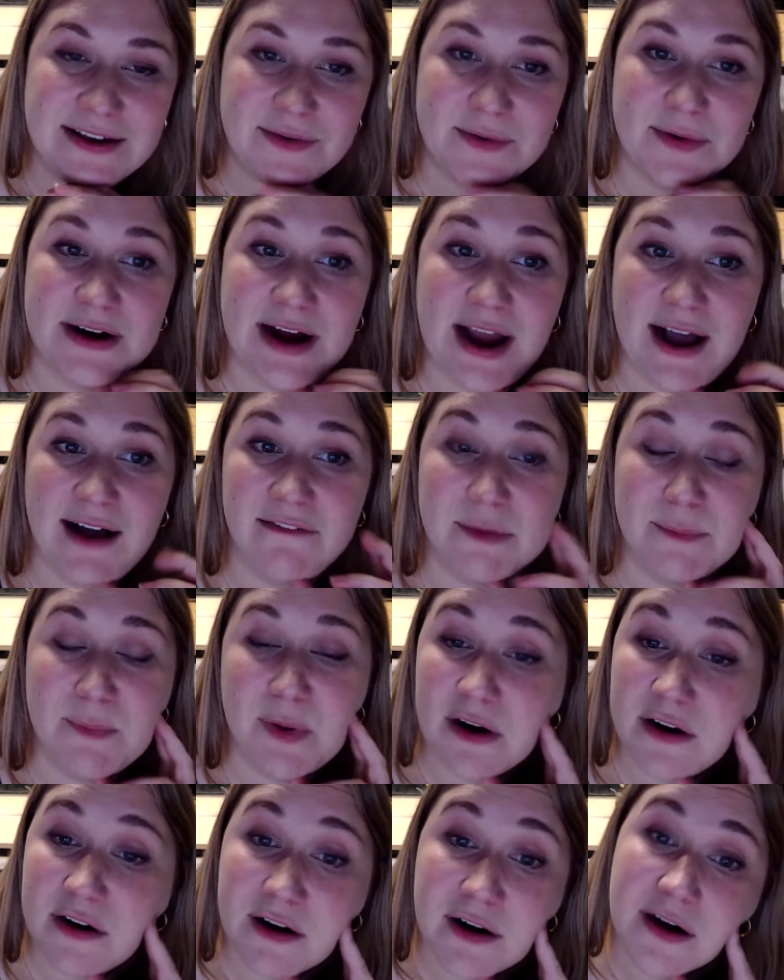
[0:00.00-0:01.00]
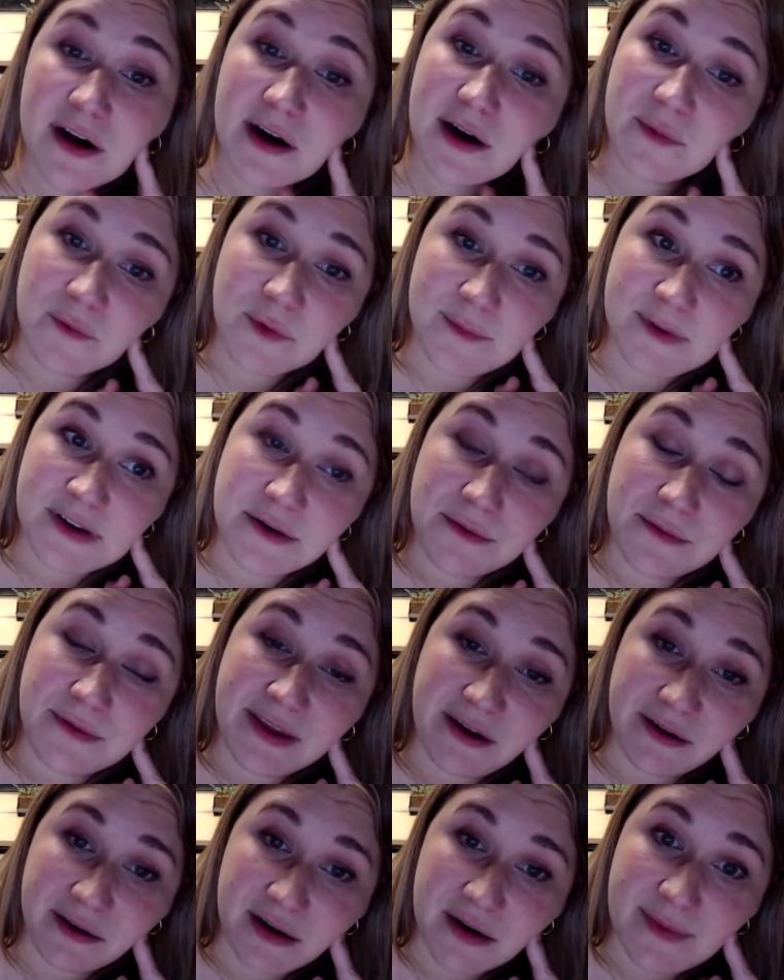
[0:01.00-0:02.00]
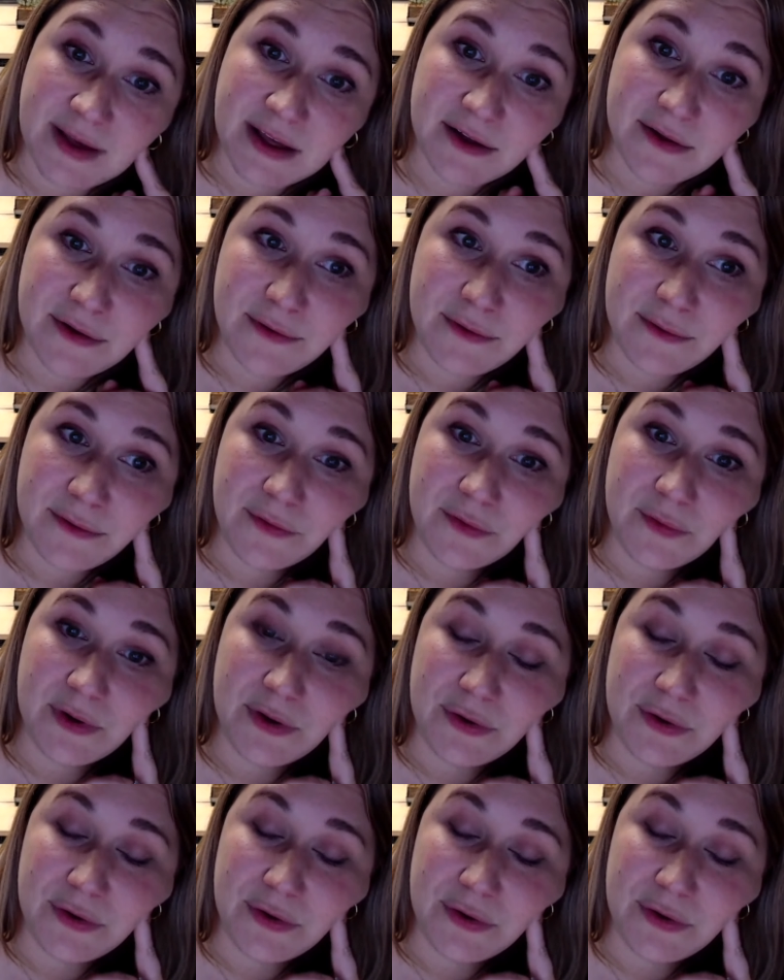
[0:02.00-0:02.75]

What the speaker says: or have a partner or woman you care about who